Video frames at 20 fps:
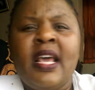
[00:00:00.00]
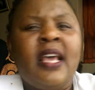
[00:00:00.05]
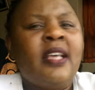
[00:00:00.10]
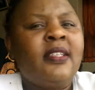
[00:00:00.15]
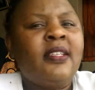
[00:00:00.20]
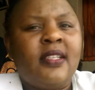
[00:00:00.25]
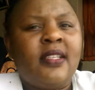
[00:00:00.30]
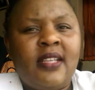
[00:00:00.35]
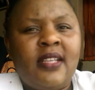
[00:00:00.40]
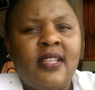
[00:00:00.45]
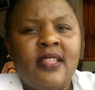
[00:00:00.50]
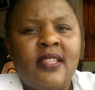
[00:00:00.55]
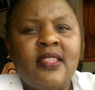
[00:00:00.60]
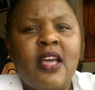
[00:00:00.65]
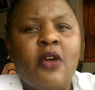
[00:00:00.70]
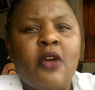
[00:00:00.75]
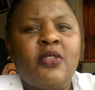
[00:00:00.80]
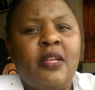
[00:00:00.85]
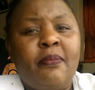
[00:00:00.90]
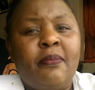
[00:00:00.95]

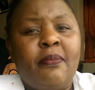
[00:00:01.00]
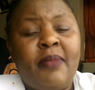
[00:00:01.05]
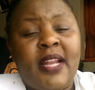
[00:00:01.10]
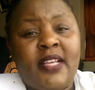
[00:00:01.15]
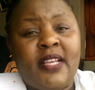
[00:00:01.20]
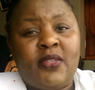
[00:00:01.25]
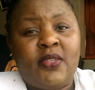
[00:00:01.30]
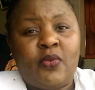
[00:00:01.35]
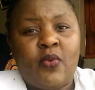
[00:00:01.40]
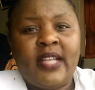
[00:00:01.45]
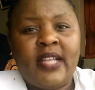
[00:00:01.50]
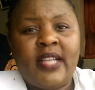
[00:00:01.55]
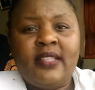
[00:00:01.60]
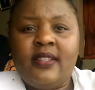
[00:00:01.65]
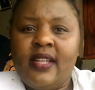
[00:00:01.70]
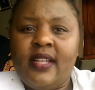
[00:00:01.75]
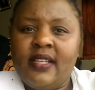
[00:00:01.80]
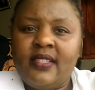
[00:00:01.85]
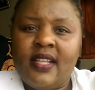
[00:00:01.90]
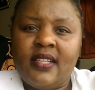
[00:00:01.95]
16,000 plus
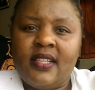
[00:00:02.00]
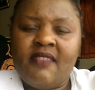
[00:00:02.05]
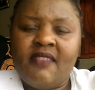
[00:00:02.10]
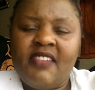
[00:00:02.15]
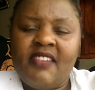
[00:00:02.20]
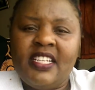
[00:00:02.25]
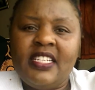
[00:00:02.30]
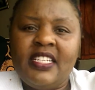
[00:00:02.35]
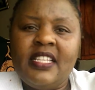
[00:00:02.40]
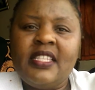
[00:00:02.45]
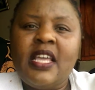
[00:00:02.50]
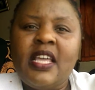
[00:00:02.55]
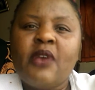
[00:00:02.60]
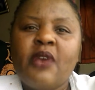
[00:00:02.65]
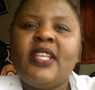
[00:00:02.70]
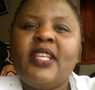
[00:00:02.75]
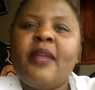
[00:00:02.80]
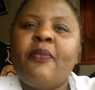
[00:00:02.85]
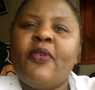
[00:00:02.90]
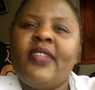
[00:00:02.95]
words, less than
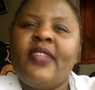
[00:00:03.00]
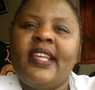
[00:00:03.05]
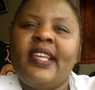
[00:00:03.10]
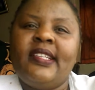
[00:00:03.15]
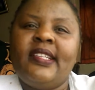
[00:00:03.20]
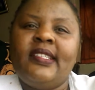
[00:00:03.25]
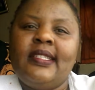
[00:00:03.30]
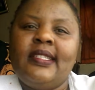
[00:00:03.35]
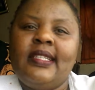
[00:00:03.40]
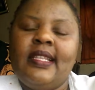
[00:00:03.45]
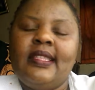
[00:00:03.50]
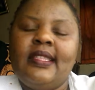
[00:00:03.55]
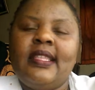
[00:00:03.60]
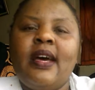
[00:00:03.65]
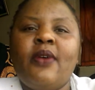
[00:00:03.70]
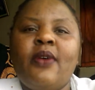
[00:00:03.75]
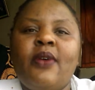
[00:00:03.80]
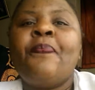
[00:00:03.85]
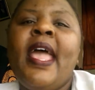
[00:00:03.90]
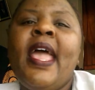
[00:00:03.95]
17,000, more than
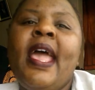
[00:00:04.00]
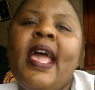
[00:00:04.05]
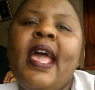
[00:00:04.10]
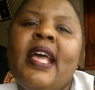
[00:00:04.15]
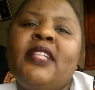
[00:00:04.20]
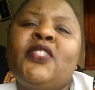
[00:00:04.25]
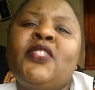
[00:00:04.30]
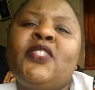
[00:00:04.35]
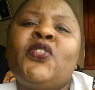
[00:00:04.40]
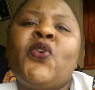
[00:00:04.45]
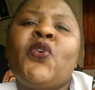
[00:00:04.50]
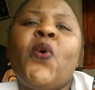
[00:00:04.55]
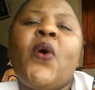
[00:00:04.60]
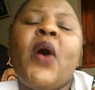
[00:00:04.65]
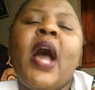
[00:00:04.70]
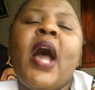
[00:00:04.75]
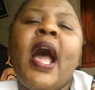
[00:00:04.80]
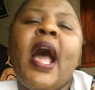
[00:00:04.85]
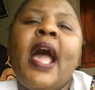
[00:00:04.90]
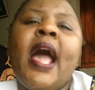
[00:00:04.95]
16,000. And
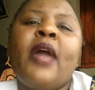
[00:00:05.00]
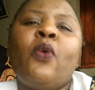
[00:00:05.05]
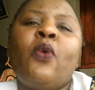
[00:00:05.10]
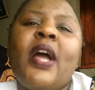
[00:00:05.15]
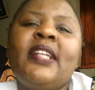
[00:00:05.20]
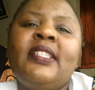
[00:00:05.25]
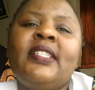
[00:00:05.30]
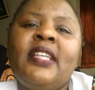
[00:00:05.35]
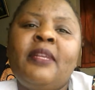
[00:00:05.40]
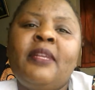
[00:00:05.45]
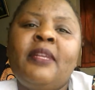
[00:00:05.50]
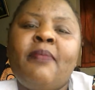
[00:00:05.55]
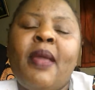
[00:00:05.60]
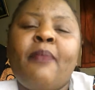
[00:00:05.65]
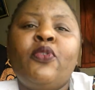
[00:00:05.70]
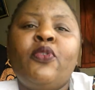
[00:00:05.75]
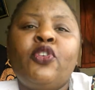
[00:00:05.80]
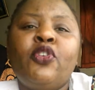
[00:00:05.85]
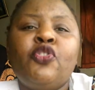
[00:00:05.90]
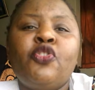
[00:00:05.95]
so I wanted my
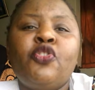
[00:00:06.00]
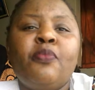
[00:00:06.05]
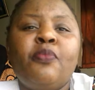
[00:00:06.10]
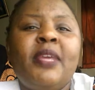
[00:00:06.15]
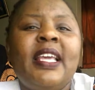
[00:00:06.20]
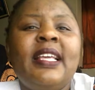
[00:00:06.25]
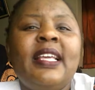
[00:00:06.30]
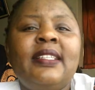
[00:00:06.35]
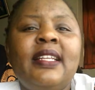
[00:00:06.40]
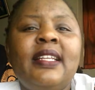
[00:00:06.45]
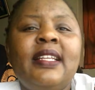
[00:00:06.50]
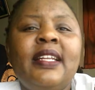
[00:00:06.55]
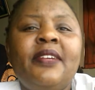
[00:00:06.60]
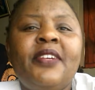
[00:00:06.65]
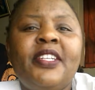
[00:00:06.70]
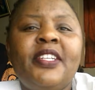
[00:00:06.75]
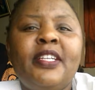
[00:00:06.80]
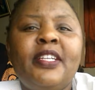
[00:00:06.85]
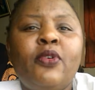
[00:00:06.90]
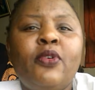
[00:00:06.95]
book to be easily
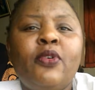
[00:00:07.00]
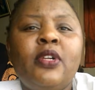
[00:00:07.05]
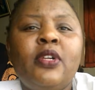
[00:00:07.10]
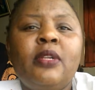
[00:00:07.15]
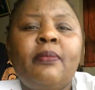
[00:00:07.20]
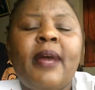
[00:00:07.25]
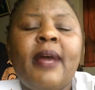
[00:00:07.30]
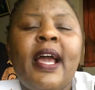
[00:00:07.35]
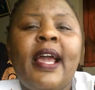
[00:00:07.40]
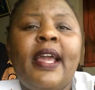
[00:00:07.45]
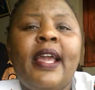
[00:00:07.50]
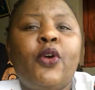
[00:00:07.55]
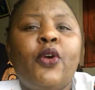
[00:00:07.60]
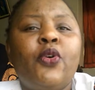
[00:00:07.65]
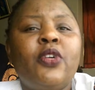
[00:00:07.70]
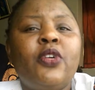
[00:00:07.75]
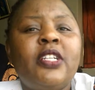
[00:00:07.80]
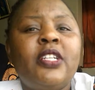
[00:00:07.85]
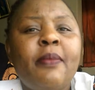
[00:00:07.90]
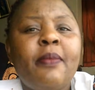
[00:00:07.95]
readable by
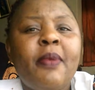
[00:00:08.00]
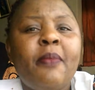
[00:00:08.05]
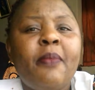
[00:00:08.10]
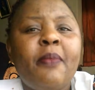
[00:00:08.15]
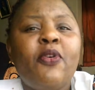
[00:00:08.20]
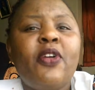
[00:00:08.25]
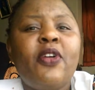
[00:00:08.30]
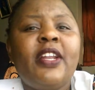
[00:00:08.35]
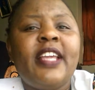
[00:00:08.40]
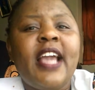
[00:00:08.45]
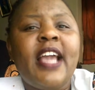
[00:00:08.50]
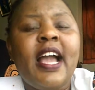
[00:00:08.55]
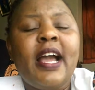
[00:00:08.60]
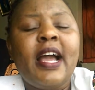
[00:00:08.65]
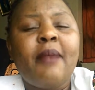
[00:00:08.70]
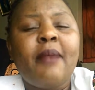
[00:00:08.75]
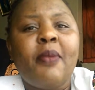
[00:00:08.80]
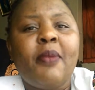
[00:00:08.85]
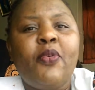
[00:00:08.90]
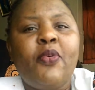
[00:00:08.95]
older people,
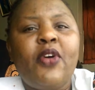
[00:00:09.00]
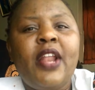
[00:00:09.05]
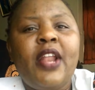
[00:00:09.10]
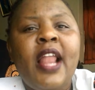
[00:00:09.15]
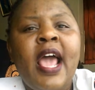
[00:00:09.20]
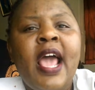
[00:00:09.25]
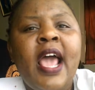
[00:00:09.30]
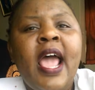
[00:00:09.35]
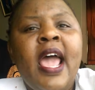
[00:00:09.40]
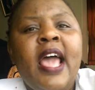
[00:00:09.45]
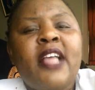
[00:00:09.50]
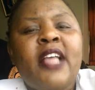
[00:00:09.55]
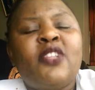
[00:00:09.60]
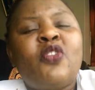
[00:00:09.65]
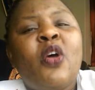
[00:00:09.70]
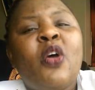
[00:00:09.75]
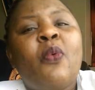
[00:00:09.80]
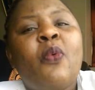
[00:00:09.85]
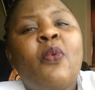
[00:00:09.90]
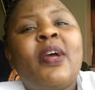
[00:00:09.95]
younger people, and
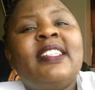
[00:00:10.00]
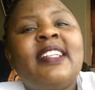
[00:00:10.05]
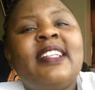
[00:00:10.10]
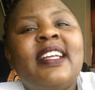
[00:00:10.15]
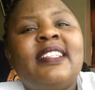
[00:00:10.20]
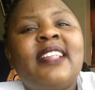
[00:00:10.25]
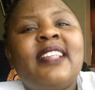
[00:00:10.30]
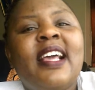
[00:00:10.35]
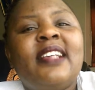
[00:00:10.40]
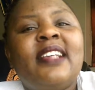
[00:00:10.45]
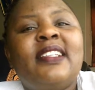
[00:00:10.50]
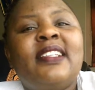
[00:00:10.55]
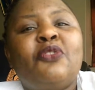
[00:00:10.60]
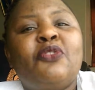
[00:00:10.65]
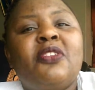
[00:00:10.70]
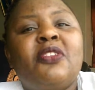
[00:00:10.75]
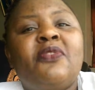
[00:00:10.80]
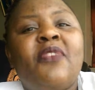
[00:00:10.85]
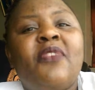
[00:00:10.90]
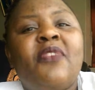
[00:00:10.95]
so I wanted a size
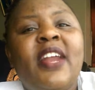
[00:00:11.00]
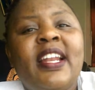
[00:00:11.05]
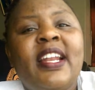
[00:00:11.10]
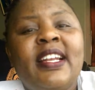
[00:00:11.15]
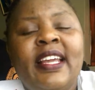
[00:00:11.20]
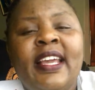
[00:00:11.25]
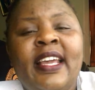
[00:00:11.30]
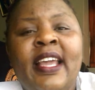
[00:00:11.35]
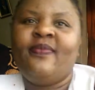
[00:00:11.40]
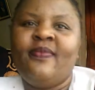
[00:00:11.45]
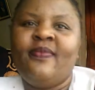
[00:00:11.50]
that was friendly.